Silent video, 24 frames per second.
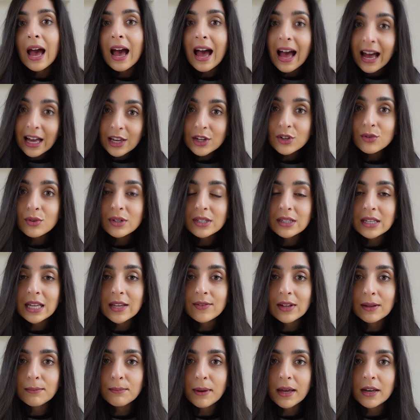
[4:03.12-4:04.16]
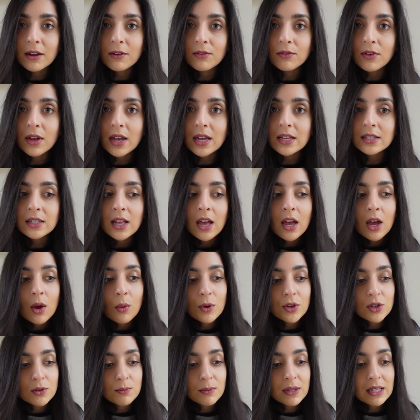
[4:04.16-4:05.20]
and receiving benefits,
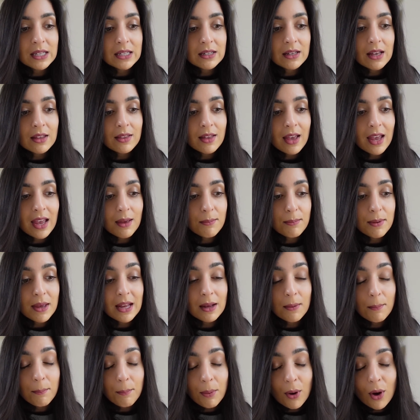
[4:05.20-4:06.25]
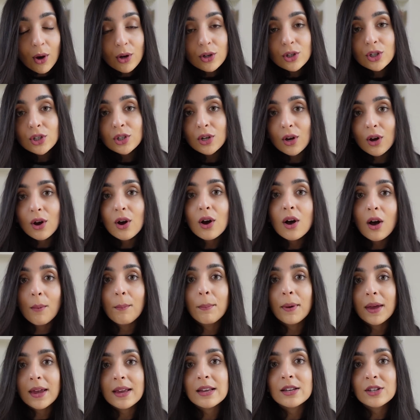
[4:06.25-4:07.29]
which means that they're being pushed
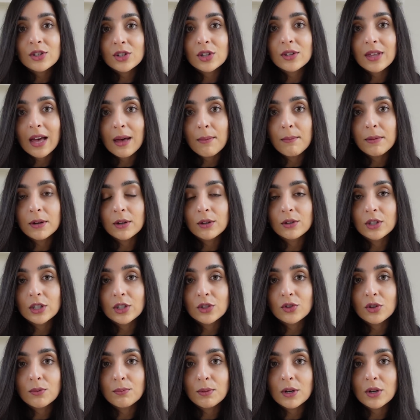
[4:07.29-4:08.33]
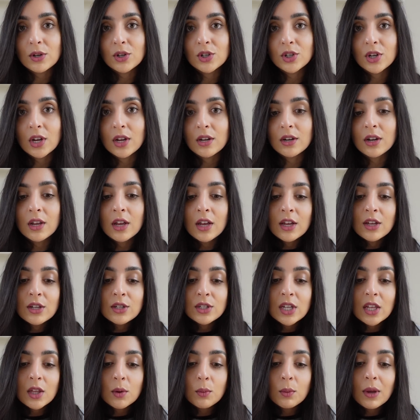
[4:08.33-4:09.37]
up into that middle distribution,
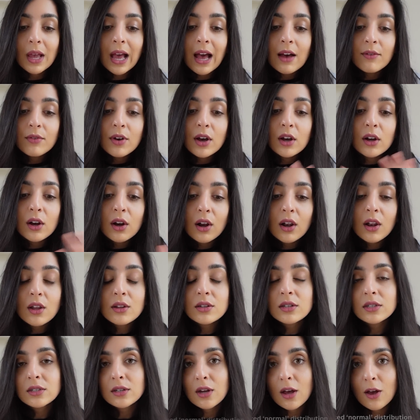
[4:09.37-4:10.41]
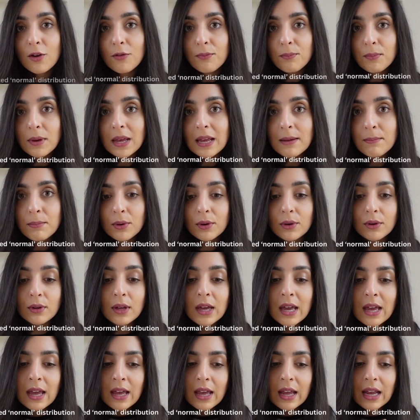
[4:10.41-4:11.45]
so that we have a cluster of
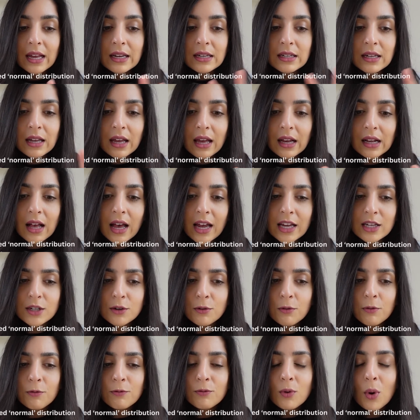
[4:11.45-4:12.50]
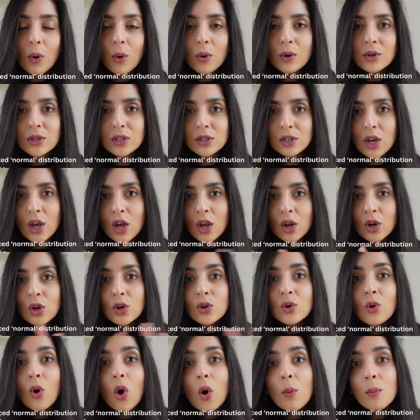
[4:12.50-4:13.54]
people in a kind of forced
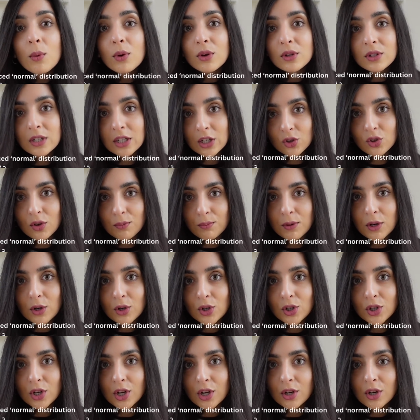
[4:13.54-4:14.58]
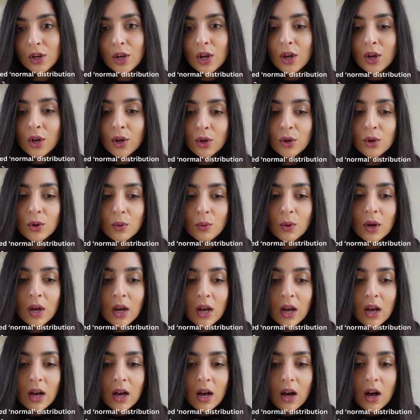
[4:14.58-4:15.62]
normal distribution who
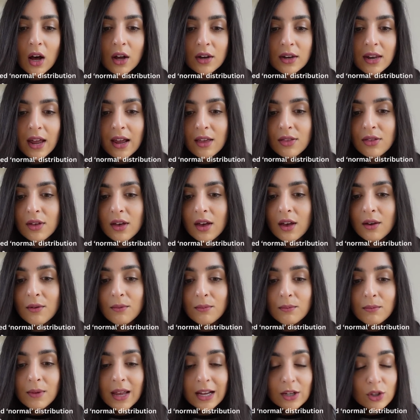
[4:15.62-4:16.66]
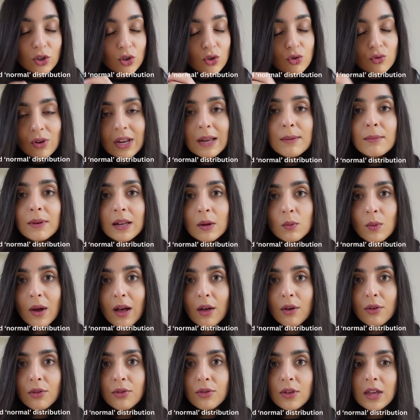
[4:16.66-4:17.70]
are neither extremely
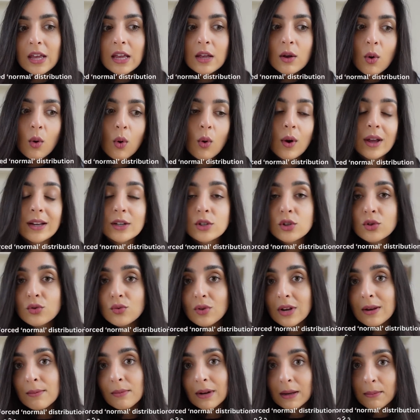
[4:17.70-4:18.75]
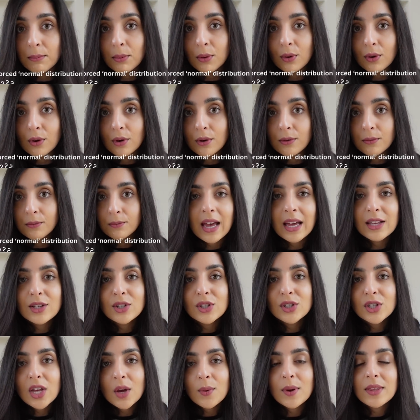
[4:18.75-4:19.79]
wealthy or extremely poor. And
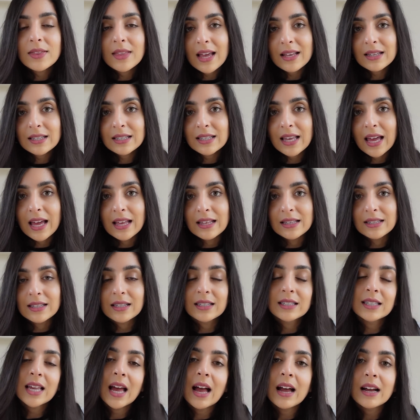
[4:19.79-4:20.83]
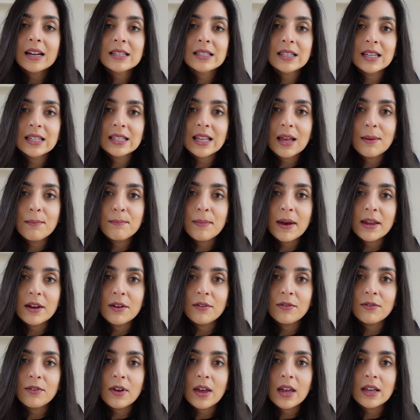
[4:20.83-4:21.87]
so in that sense, taxes and
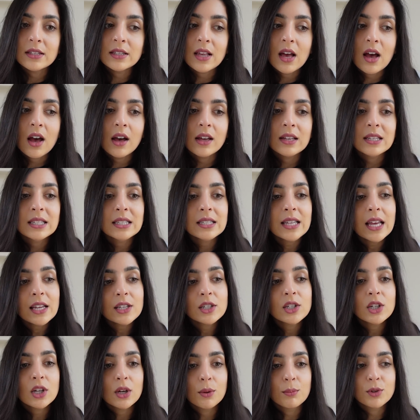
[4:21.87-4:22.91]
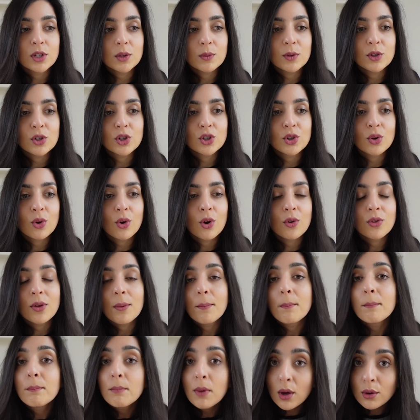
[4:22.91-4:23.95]
benefits are set up to ensure
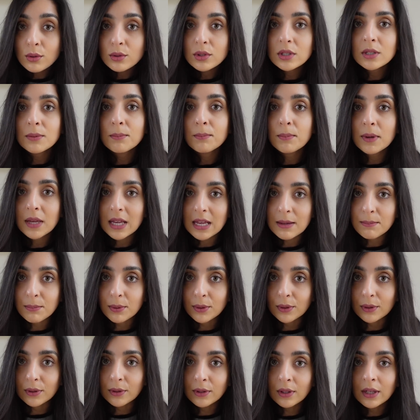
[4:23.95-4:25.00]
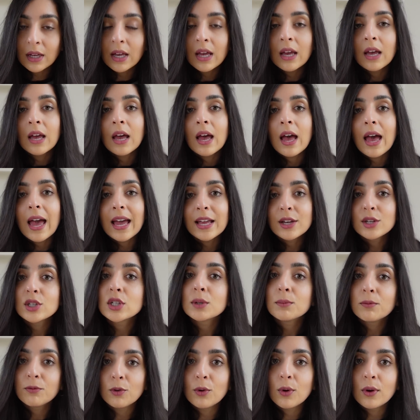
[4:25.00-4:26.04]
that most people end
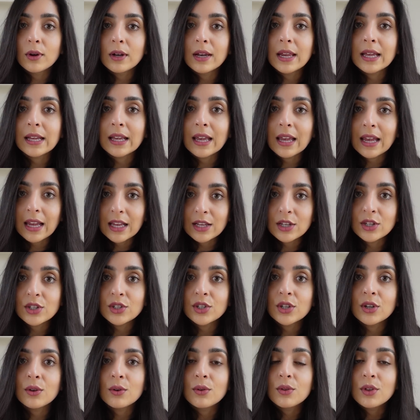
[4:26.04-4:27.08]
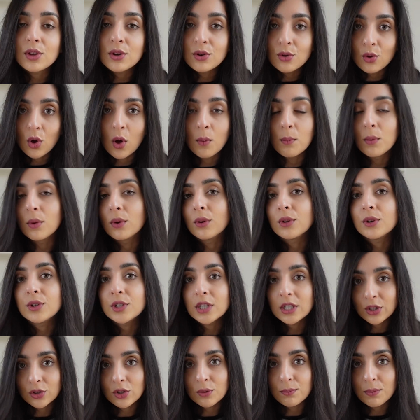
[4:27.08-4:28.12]
up falling into the normal
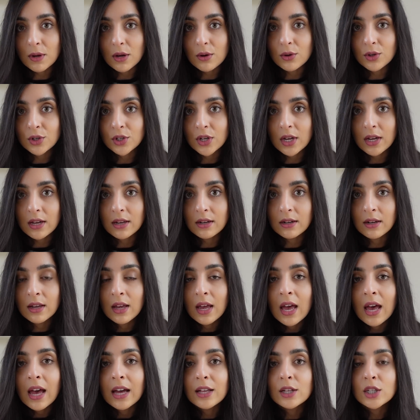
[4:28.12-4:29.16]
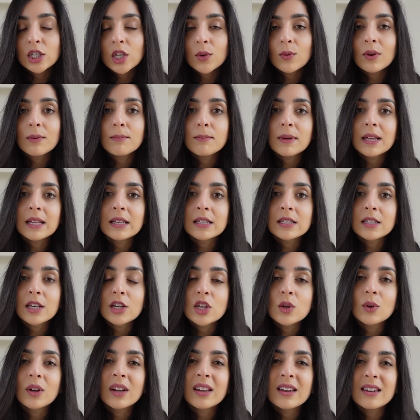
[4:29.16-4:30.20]
distribution. And so it means that
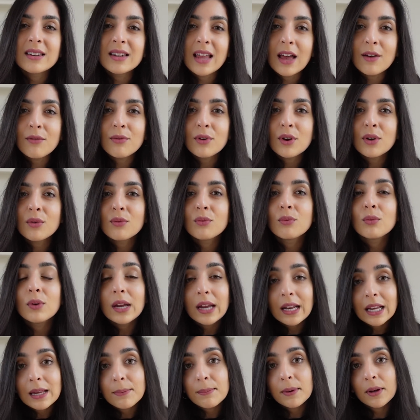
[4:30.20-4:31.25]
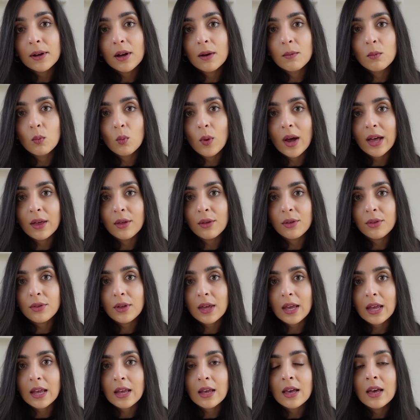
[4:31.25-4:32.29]
you can never really become
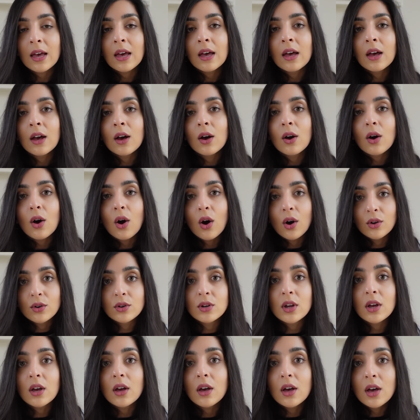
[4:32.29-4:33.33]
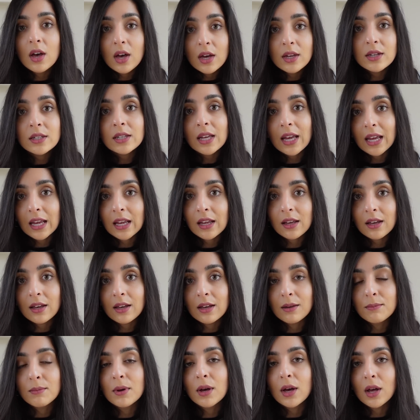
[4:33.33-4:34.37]
wealthy on earned
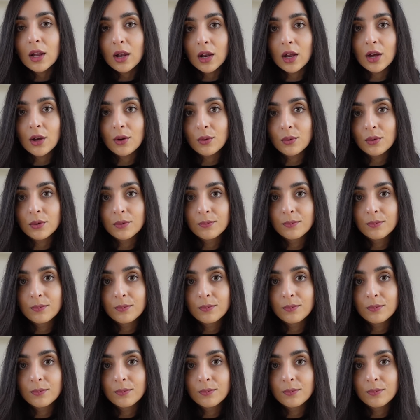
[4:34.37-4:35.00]
income alone.